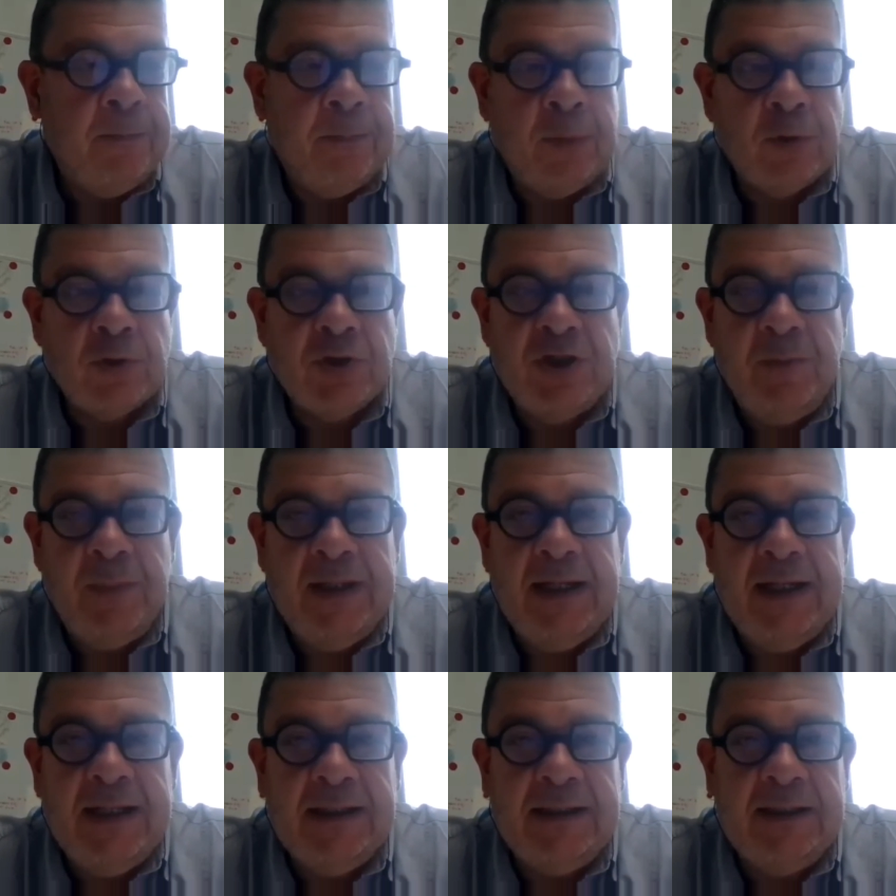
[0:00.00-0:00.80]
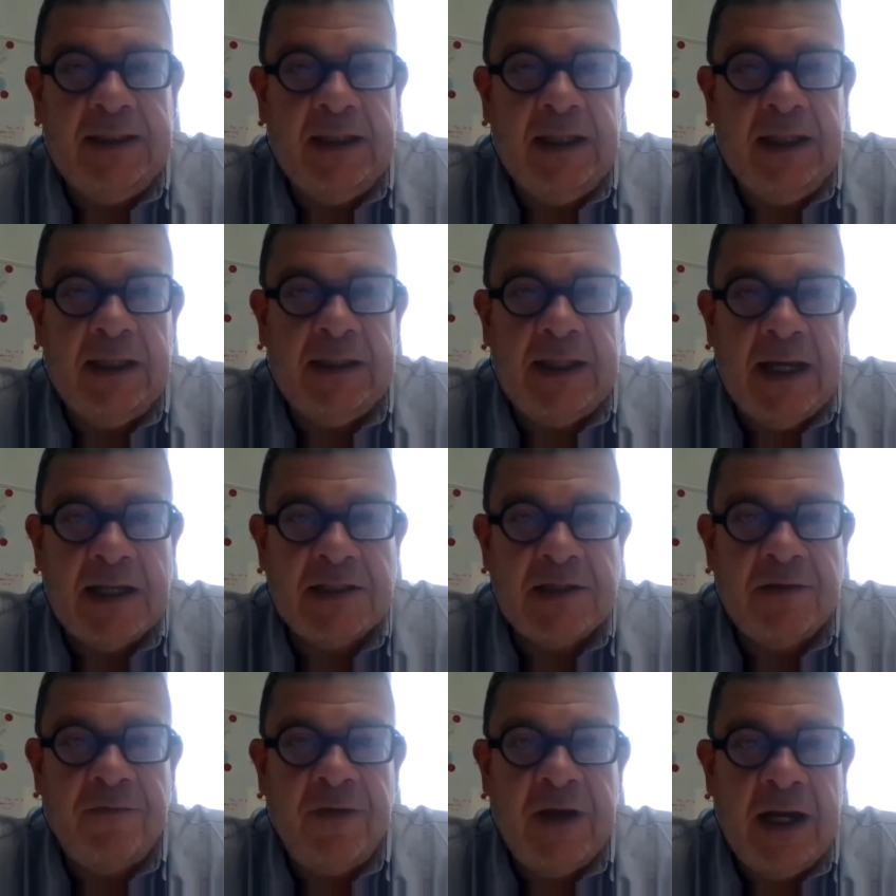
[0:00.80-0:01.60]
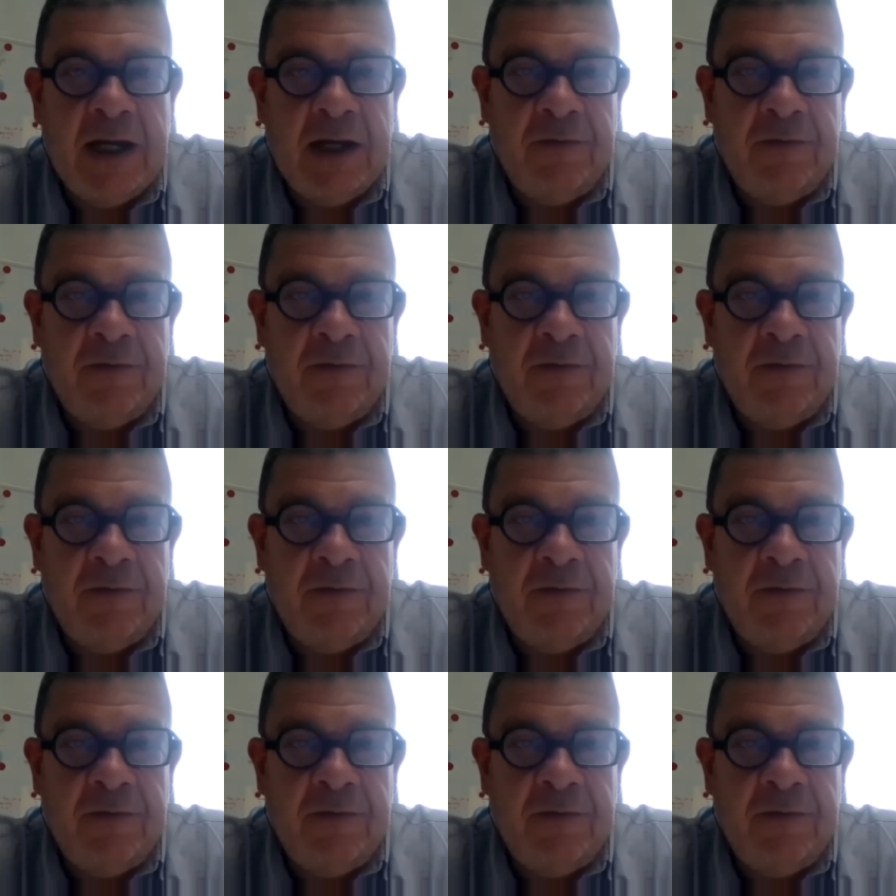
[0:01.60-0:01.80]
possibility, it has a very,